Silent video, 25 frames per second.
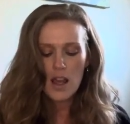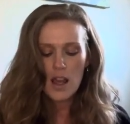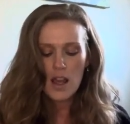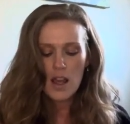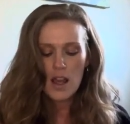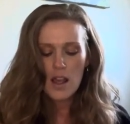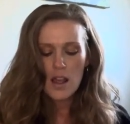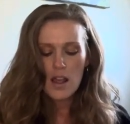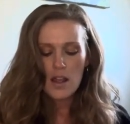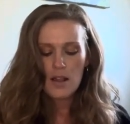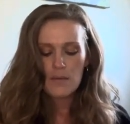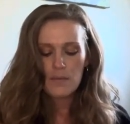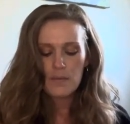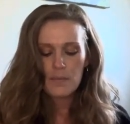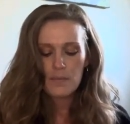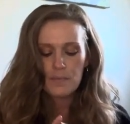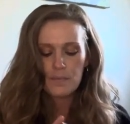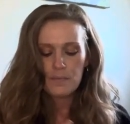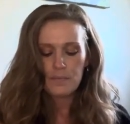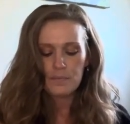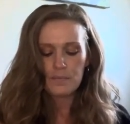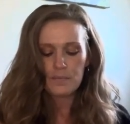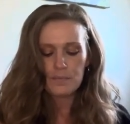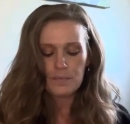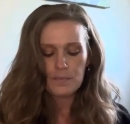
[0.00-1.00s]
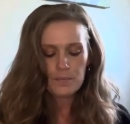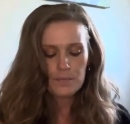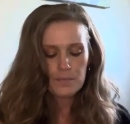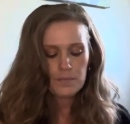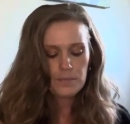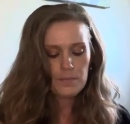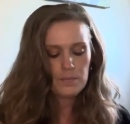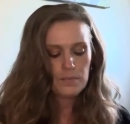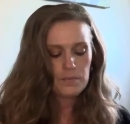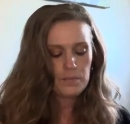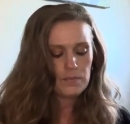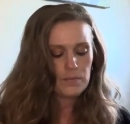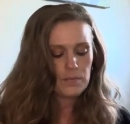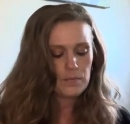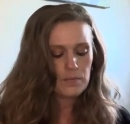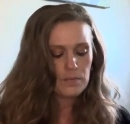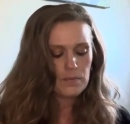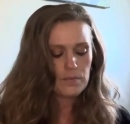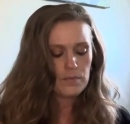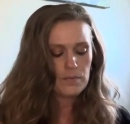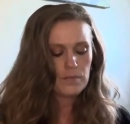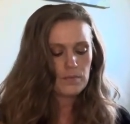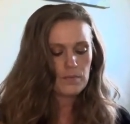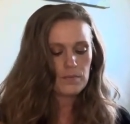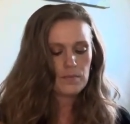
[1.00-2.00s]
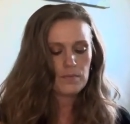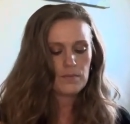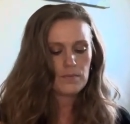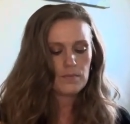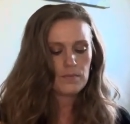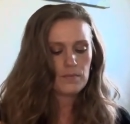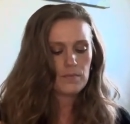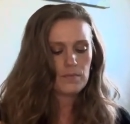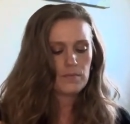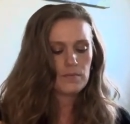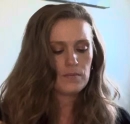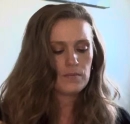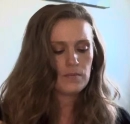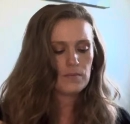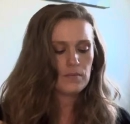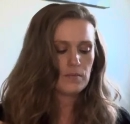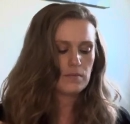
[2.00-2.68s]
Nothing is said.